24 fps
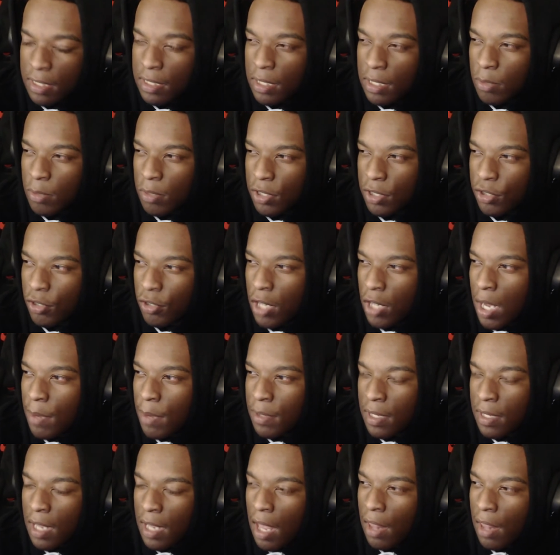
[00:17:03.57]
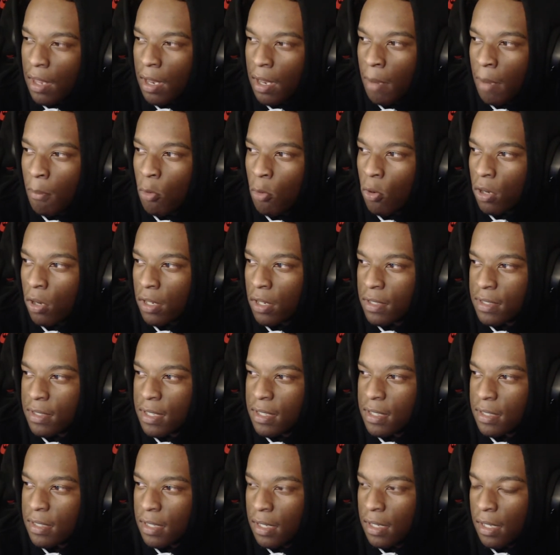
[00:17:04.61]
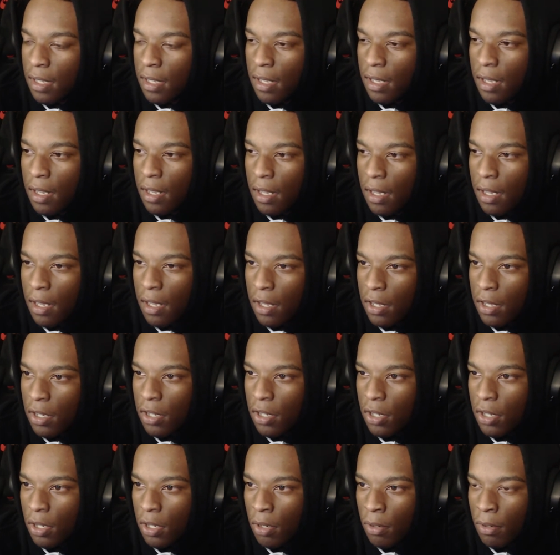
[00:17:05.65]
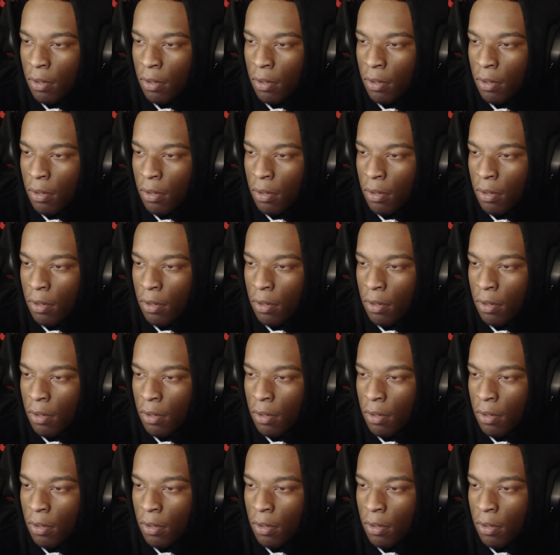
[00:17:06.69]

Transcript: with streams and now that I'm more consistent, you know,